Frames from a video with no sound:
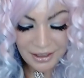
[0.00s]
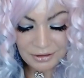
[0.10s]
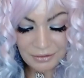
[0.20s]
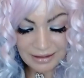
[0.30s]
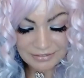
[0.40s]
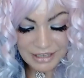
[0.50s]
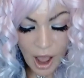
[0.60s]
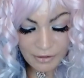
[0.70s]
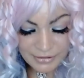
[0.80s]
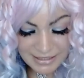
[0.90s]
You have an
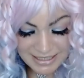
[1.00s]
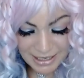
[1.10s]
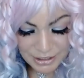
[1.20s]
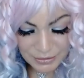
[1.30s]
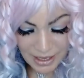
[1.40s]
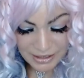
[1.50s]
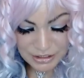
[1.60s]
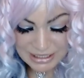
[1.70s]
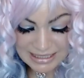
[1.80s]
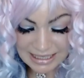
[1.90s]
obvious sexual
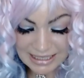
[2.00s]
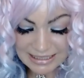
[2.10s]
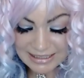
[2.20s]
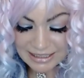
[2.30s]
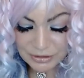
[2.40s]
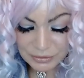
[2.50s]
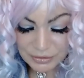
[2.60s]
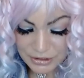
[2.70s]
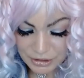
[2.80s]
energy that continually